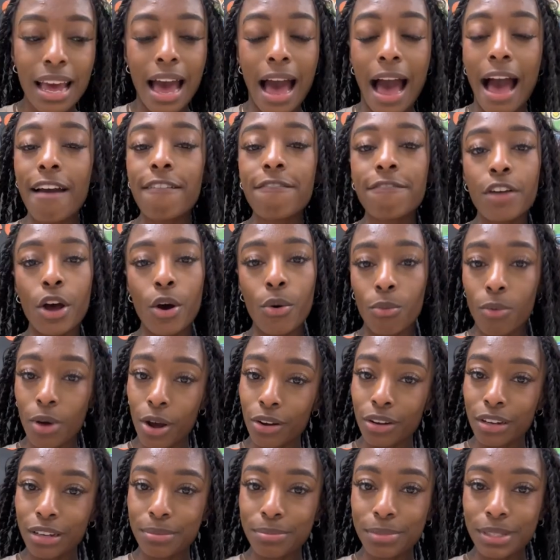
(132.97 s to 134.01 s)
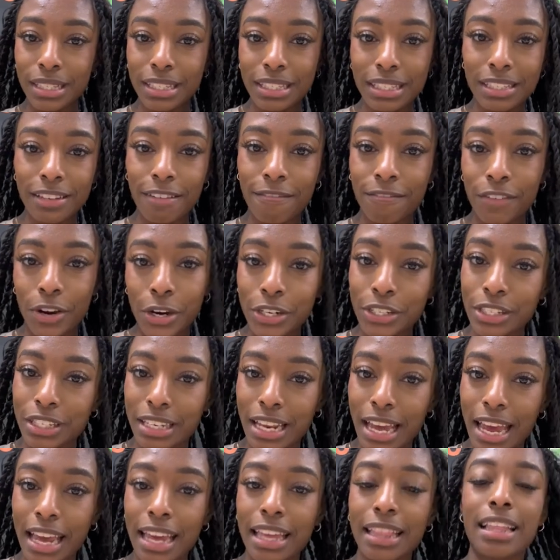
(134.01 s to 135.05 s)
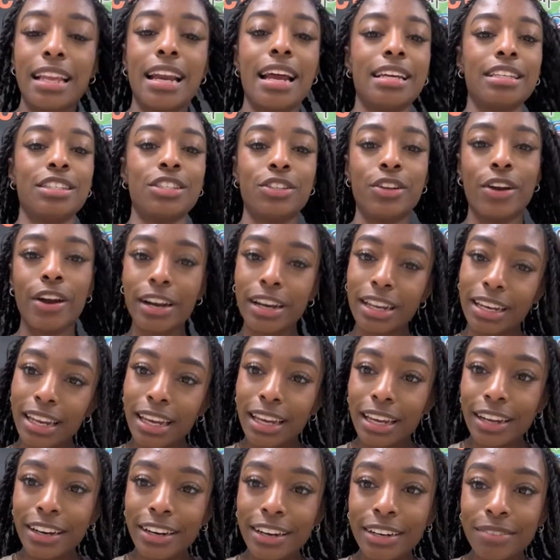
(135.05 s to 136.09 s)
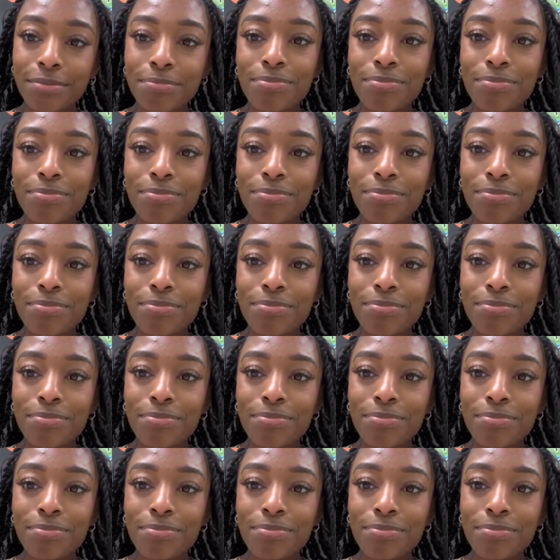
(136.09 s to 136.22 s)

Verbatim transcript: I felt welcome since the first day that I started here.